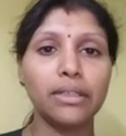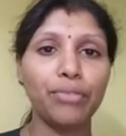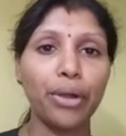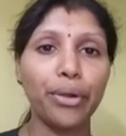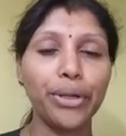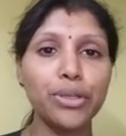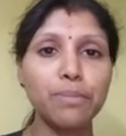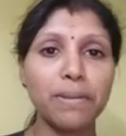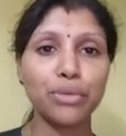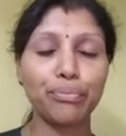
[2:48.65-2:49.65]
we are going to
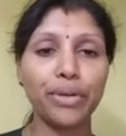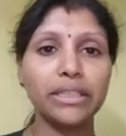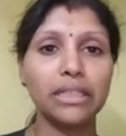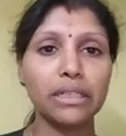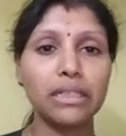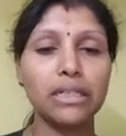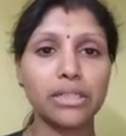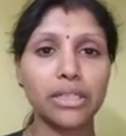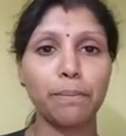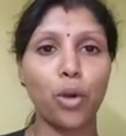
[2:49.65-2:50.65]
specify that
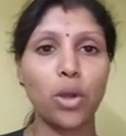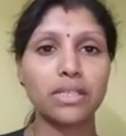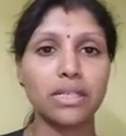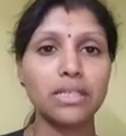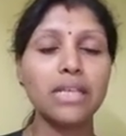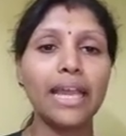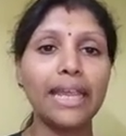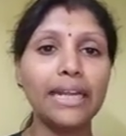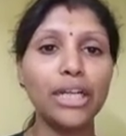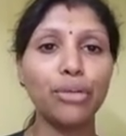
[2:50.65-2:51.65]
recursion process
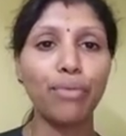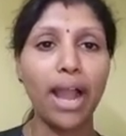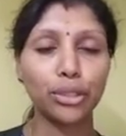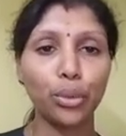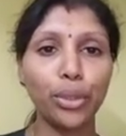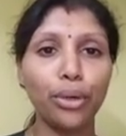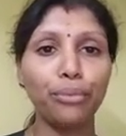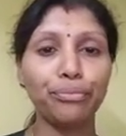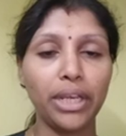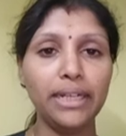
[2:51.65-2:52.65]
int factorial
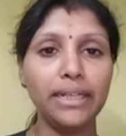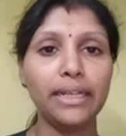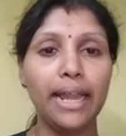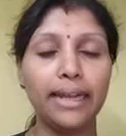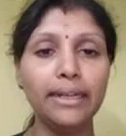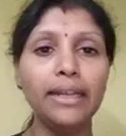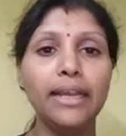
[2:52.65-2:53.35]
of int n.